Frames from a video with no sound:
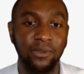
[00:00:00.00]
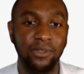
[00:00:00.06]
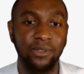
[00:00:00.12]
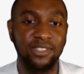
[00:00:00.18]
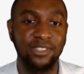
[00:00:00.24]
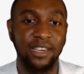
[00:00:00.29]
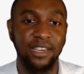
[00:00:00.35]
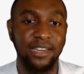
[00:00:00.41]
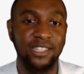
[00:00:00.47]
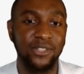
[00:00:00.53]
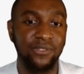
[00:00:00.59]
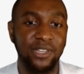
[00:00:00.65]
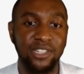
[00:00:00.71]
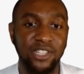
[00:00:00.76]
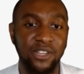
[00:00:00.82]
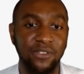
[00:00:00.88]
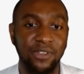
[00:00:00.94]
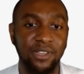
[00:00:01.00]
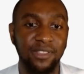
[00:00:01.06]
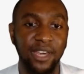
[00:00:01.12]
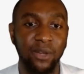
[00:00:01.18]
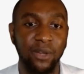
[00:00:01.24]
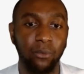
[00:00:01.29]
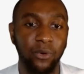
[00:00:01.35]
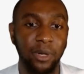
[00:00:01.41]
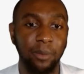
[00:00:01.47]
the science of HIV, that
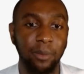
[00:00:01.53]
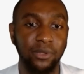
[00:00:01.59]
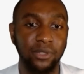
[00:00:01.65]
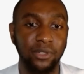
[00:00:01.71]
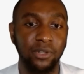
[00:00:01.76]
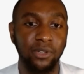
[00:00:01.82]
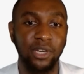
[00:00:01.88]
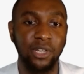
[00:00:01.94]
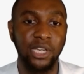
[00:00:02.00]
we're able to,